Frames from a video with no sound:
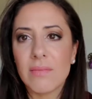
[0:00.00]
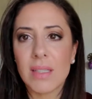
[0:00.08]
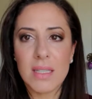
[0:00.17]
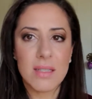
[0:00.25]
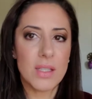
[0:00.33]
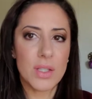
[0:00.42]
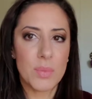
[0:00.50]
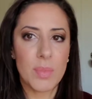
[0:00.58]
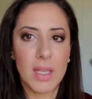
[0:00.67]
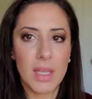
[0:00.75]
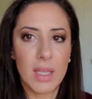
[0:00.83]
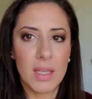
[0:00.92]
Is it too
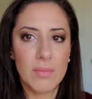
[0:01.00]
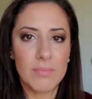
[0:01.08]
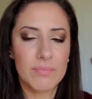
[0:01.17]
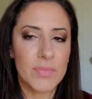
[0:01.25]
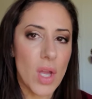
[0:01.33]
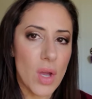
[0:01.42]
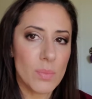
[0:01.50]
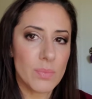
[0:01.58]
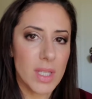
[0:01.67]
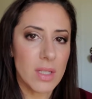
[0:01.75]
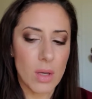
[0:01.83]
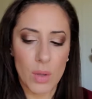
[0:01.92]
pinky? No,
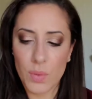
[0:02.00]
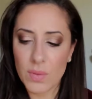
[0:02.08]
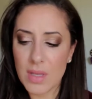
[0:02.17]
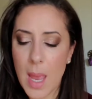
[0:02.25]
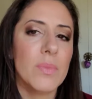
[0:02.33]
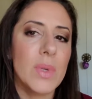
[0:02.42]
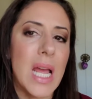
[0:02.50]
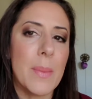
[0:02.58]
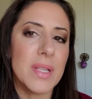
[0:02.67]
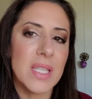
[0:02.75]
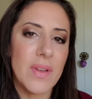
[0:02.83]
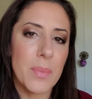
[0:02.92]
it goes. What
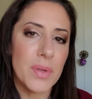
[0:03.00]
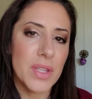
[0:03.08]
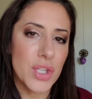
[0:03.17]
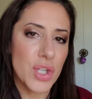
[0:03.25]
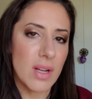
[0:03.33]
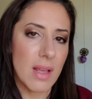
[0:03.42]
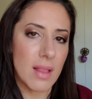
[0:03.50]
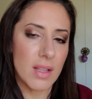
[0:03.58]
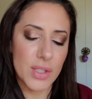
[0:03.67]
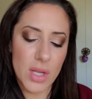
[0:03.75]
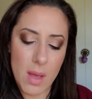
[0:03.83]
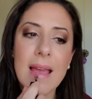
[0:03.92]
happens if I put the Chanel
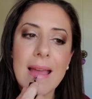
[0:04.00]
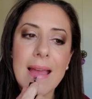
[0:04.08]
on top?